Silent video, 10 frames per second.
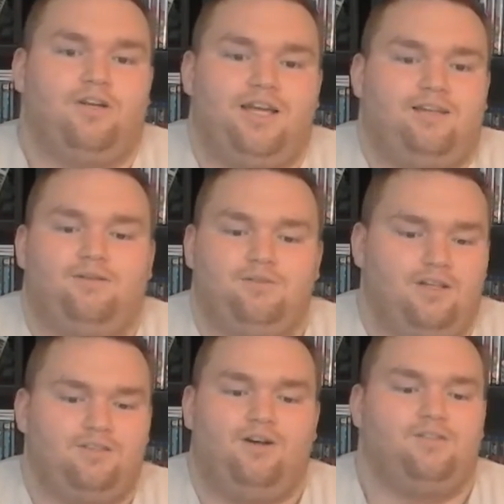Okay,
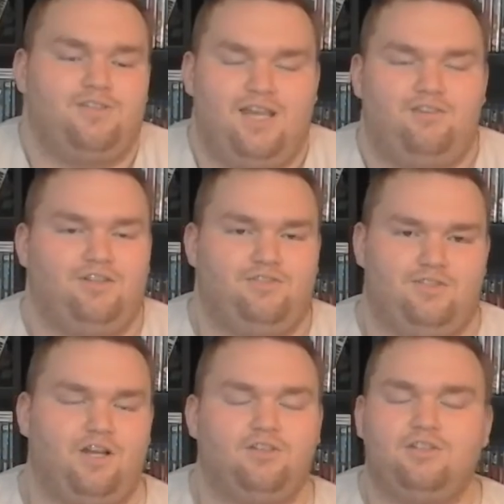I can't say the rest of
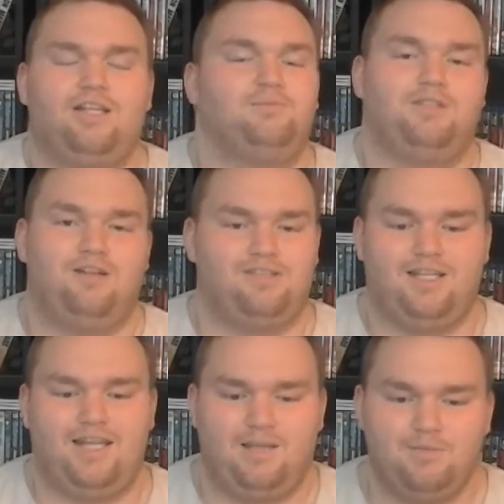his name. I don't know how to pronounce
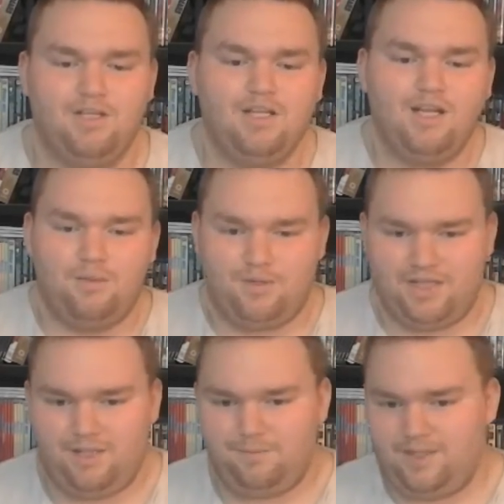that name,
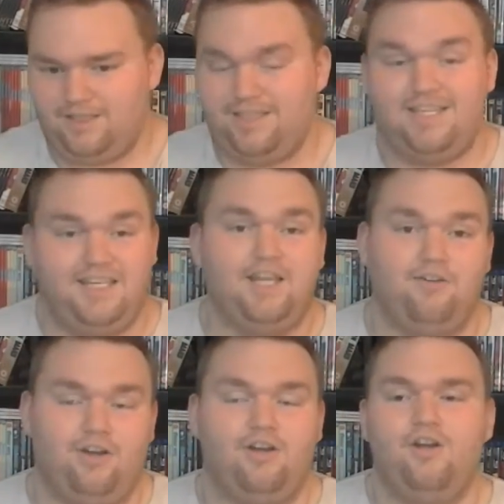but he played
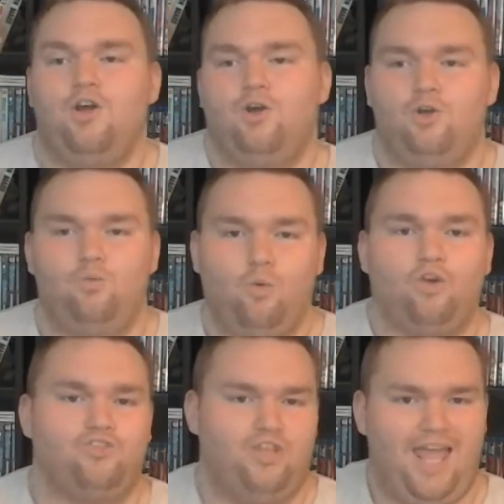Akira, who
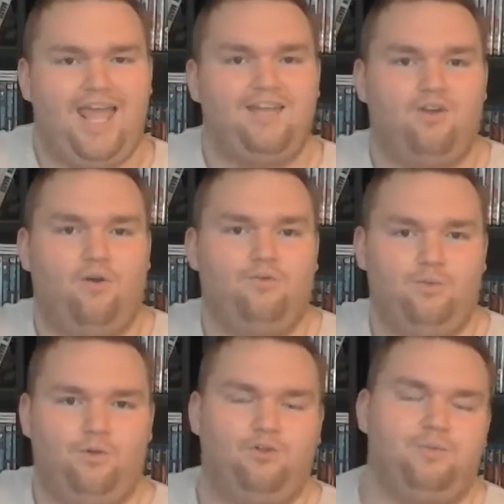was the head of
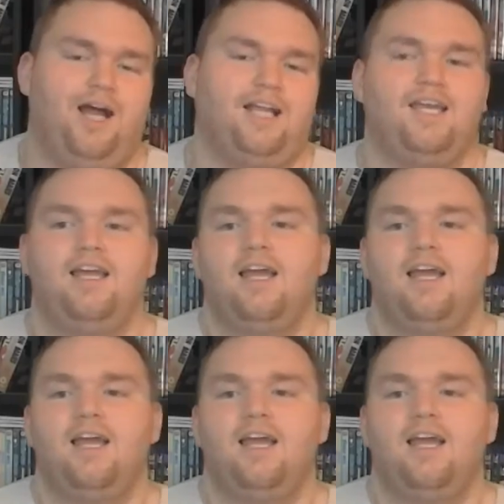the wolf pack.